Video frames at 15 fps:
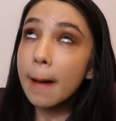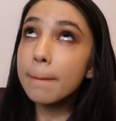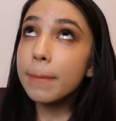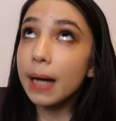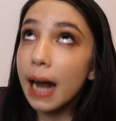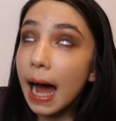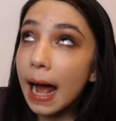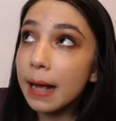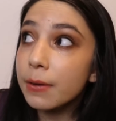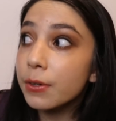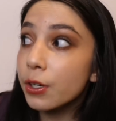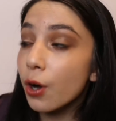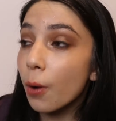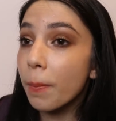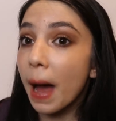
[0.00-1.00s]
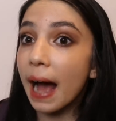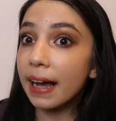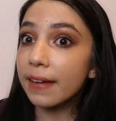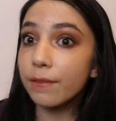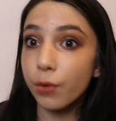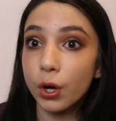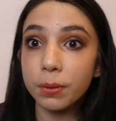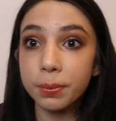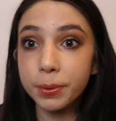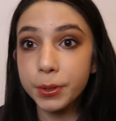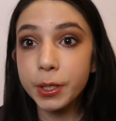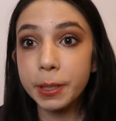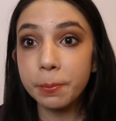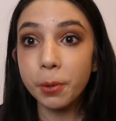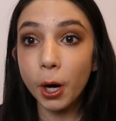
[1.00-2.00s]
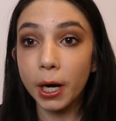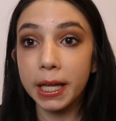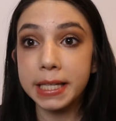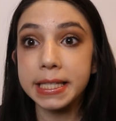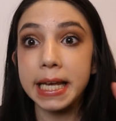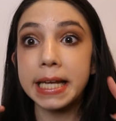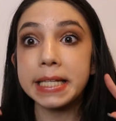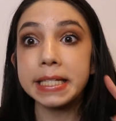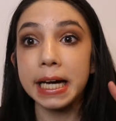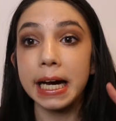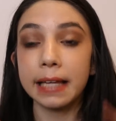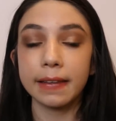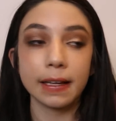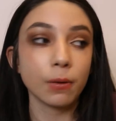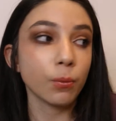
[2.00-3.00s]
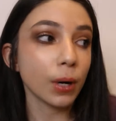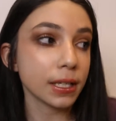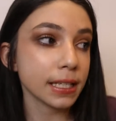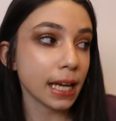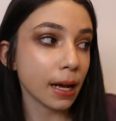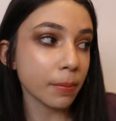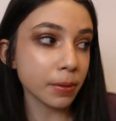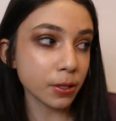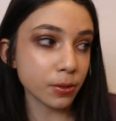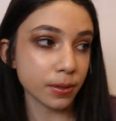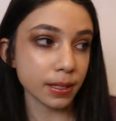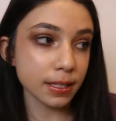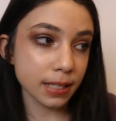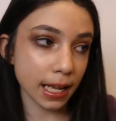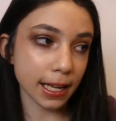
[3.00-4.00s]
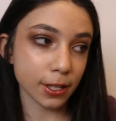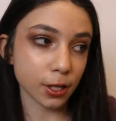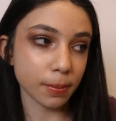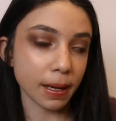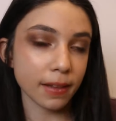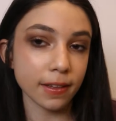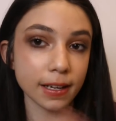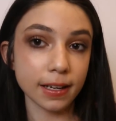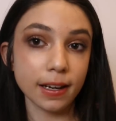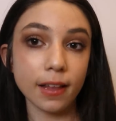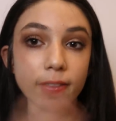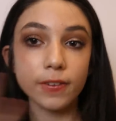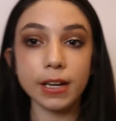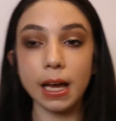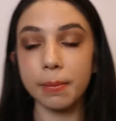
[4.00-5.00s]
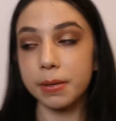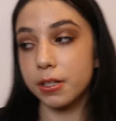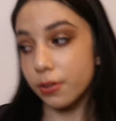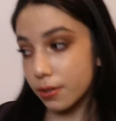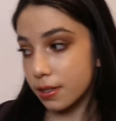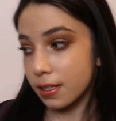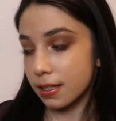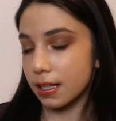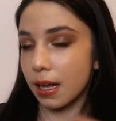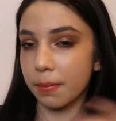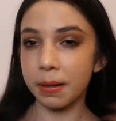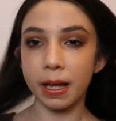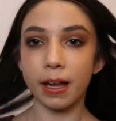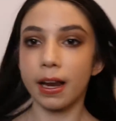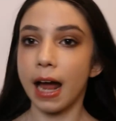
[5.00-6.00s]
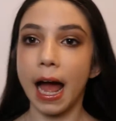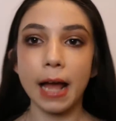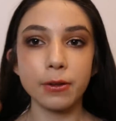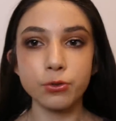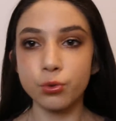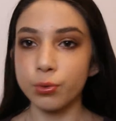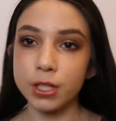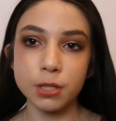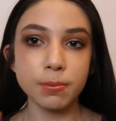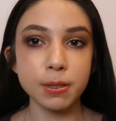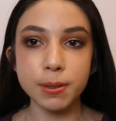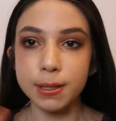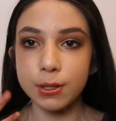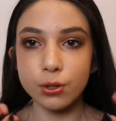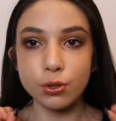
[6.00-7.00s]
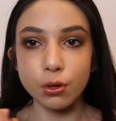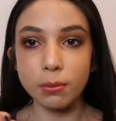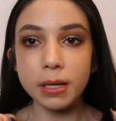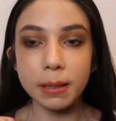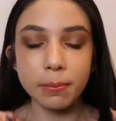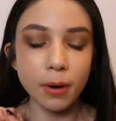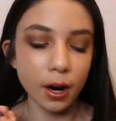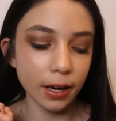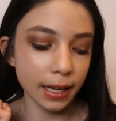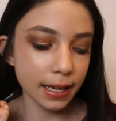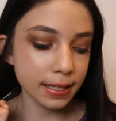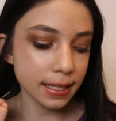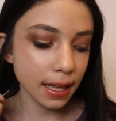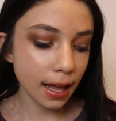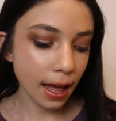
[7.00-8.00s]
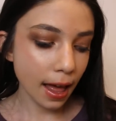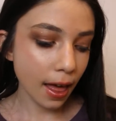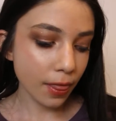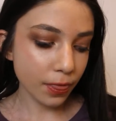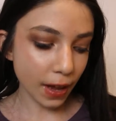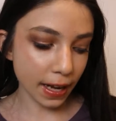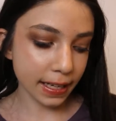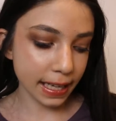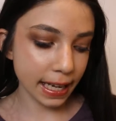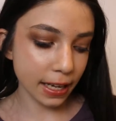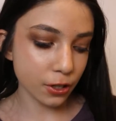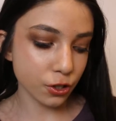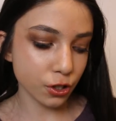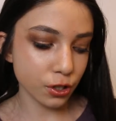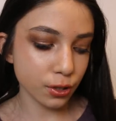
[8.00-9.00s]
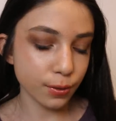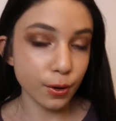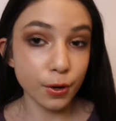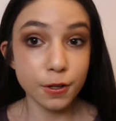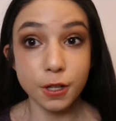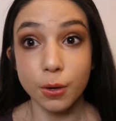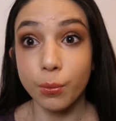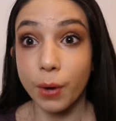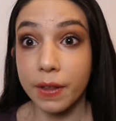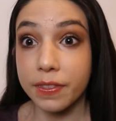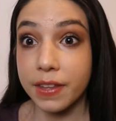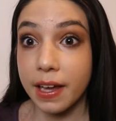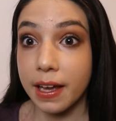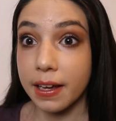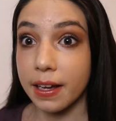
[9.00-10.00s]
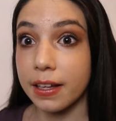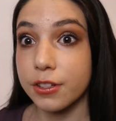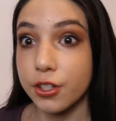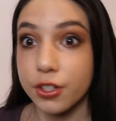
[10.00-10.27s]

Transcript: but I go back and forth between products a ton. Like one day I'll be using this eyeshadow brand, and then another day I've been using this eyeshadow. I switch between so many products that I can't just focus on one thing and